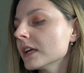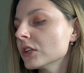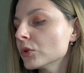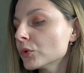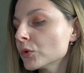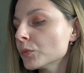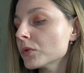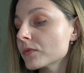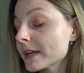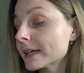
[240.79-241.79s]
in
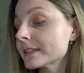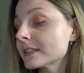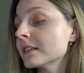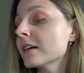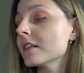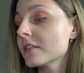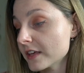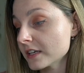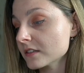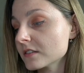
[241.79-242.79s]
YouTube-related
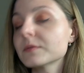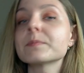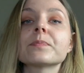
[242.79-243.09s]
things?